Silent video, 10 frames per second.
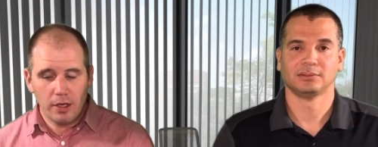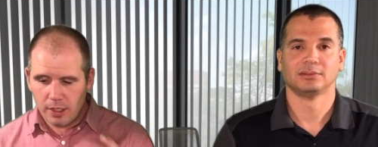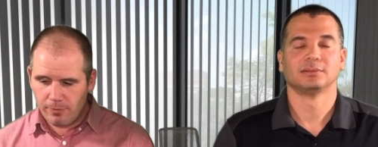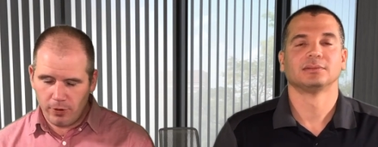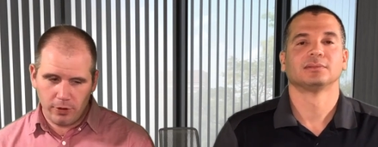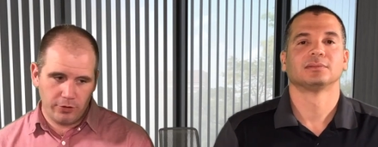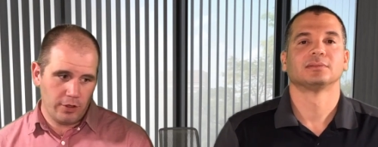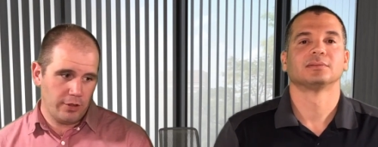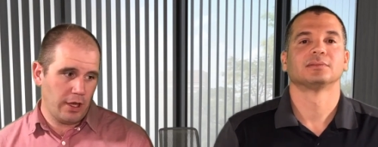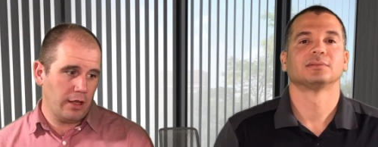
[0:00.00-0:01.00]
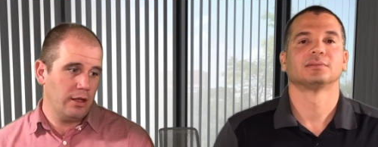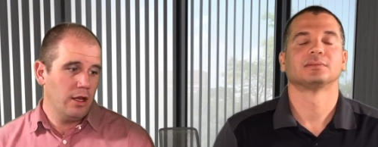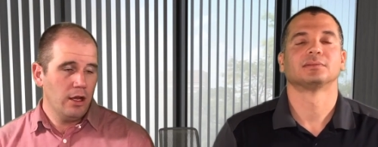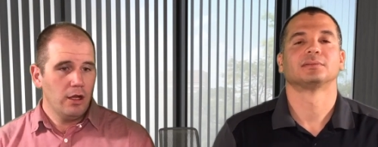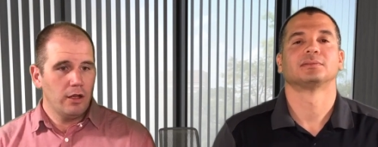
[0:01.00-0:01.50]
Speaker 1: keep focused on that
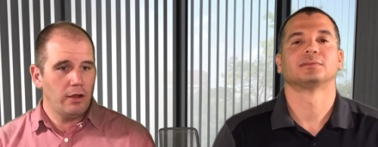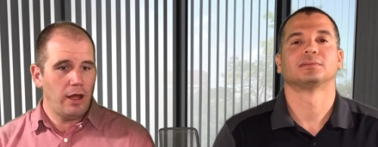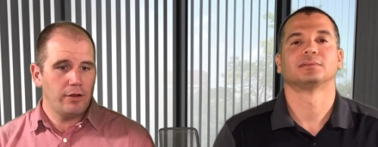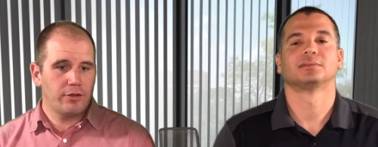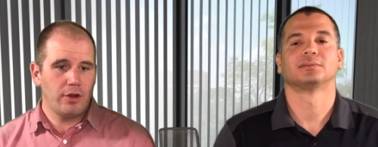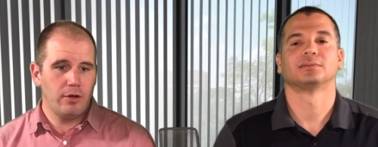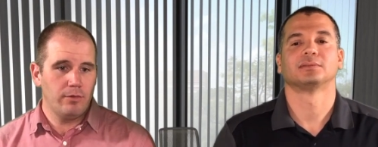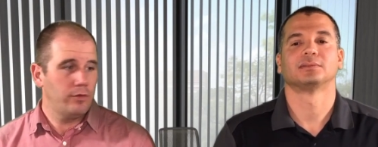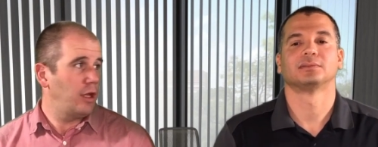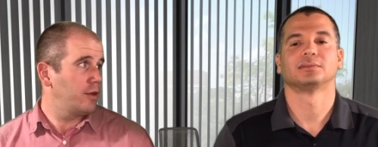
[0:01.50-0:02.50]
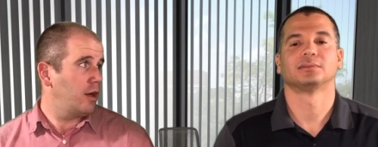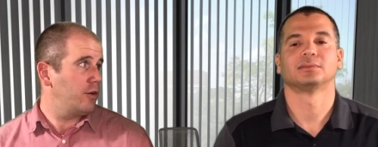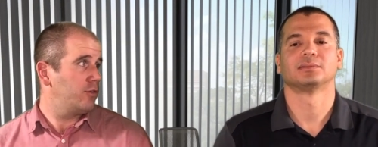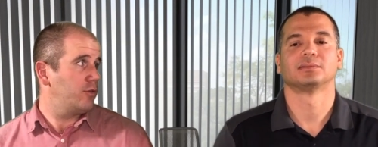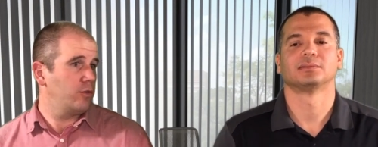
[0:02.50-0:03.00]
let um, let
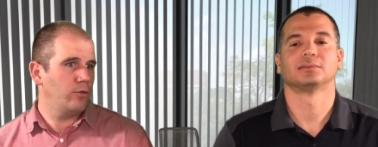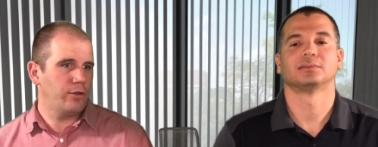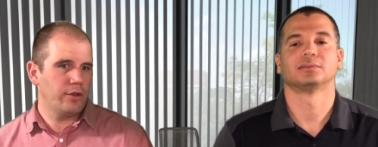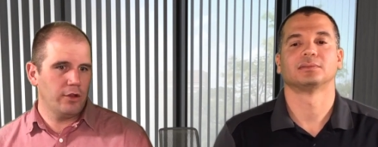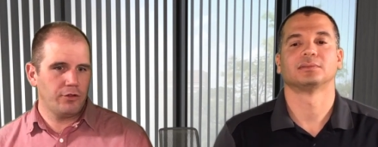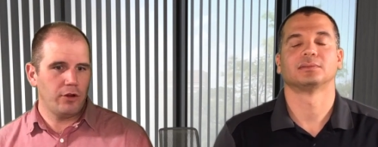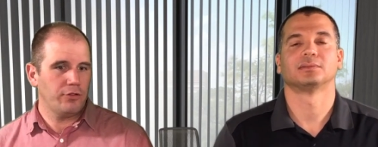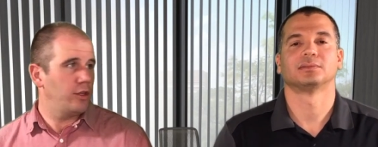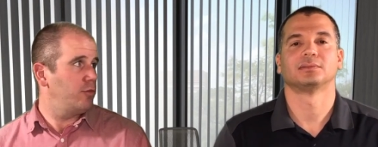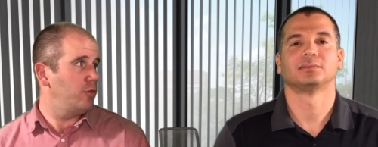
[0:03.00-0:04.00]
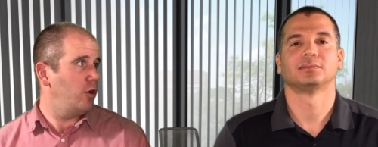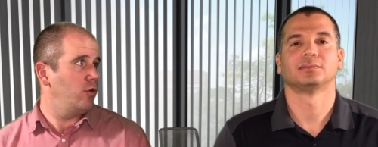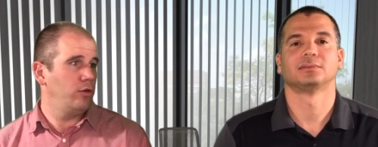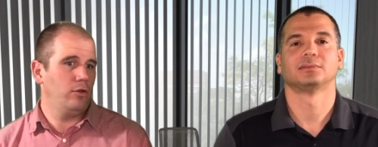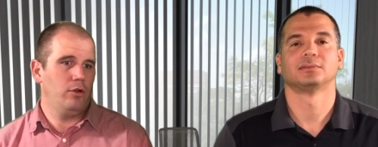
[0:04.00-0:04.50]
gus with the install team
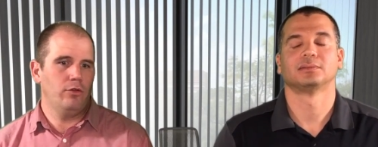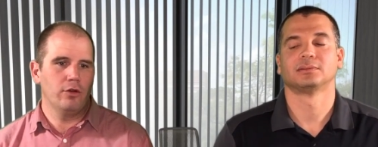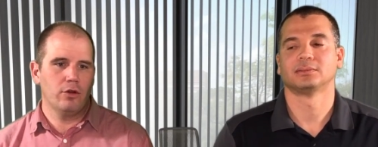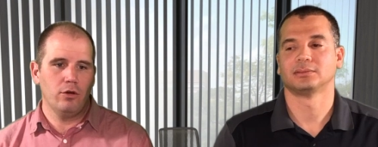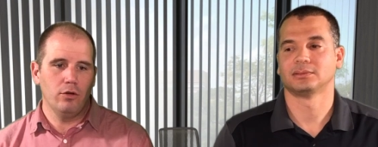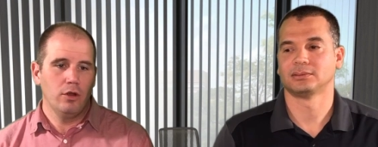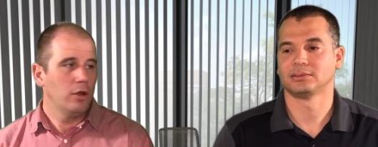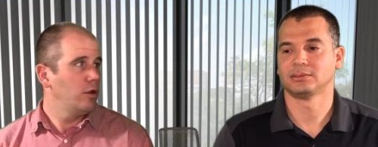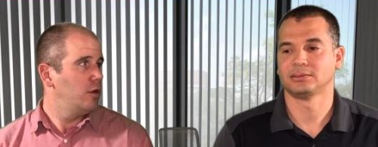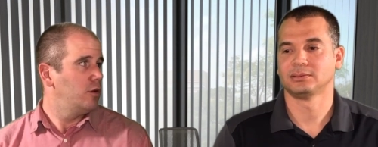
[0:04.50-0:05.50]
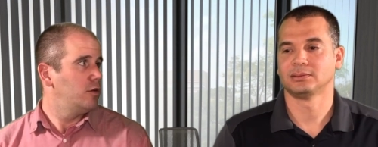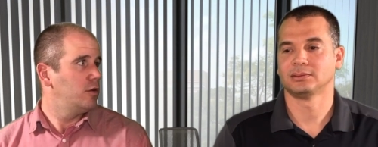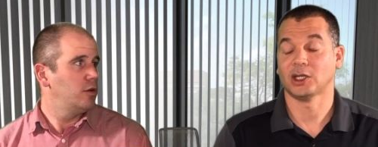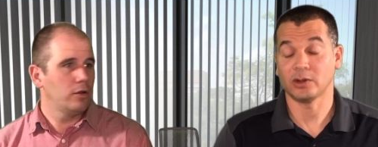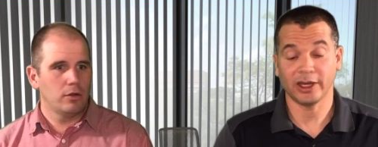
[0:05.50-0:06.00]
load
Speaker 2: load the code
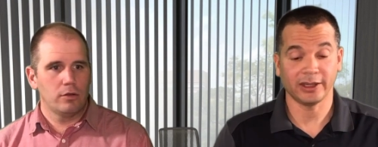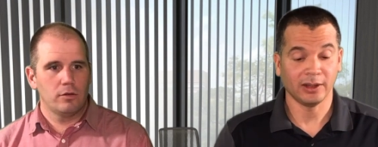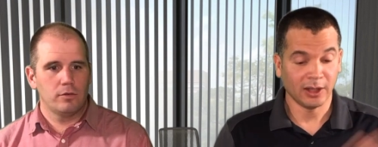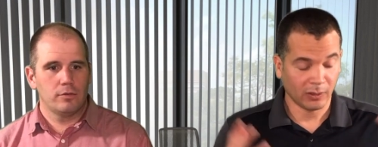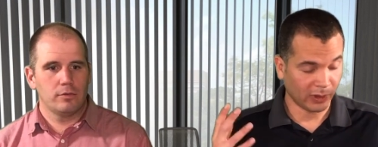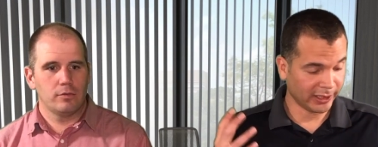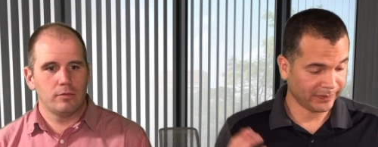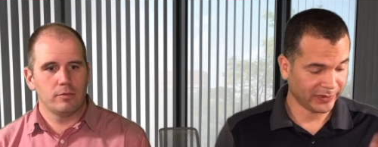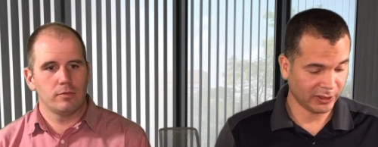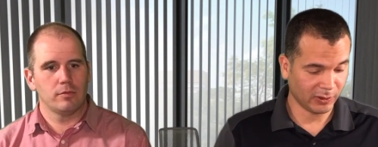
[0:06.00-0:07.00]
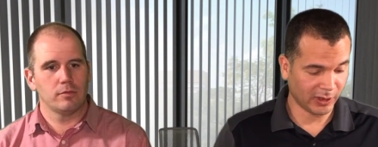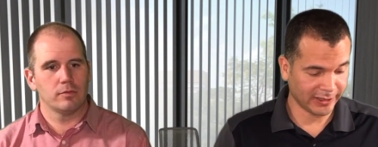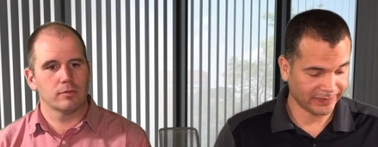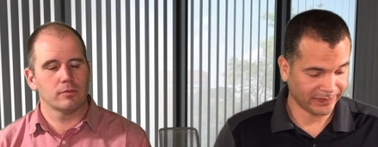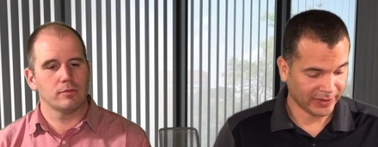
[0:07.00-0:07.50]
okay well you know
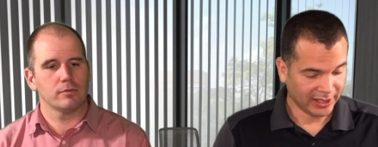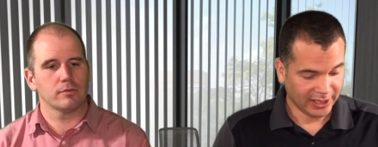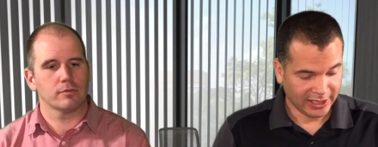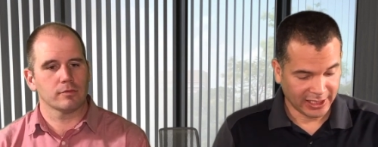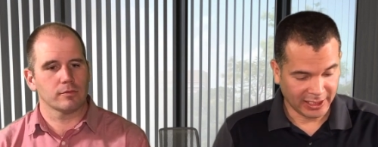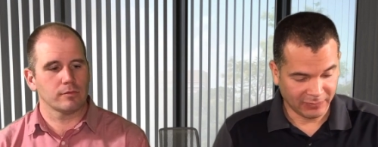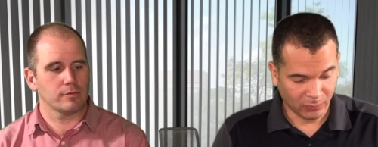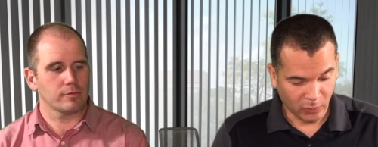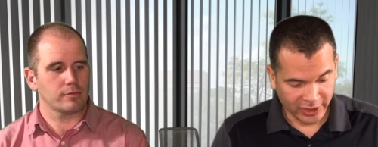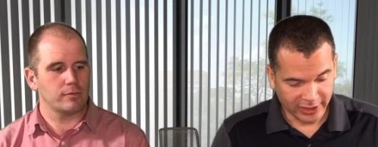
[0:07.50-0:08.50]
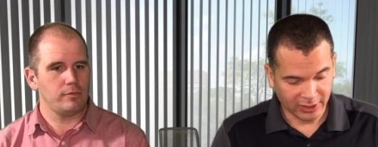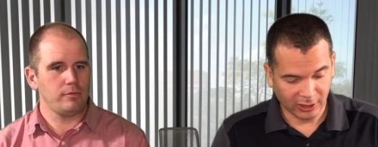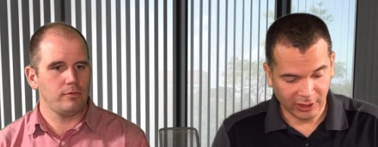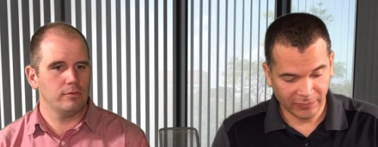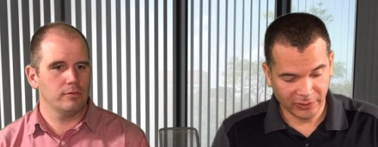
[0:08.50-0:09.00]
what if we could
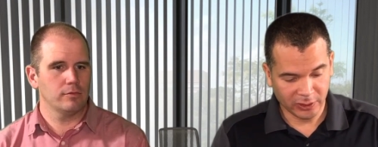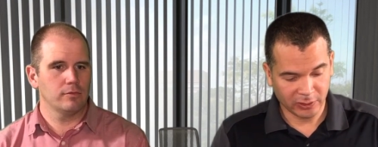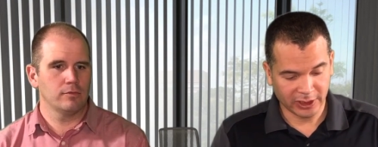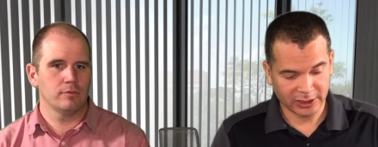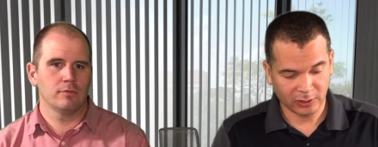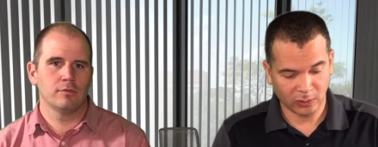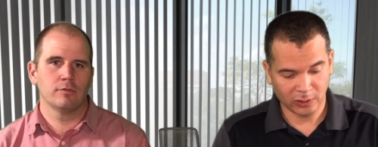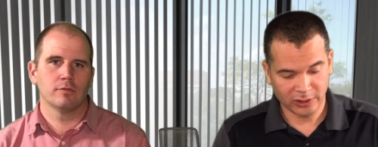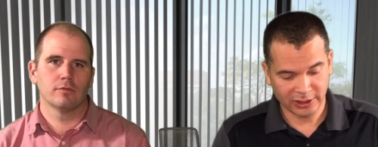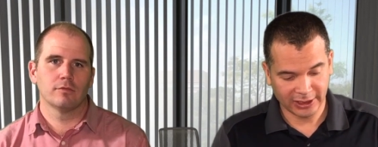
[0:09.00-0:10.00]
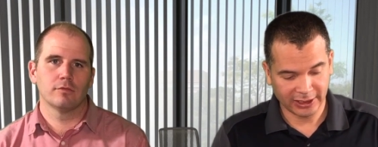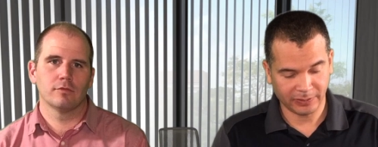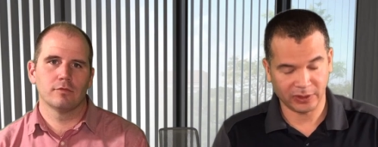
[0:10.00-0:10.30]
offer you this course to help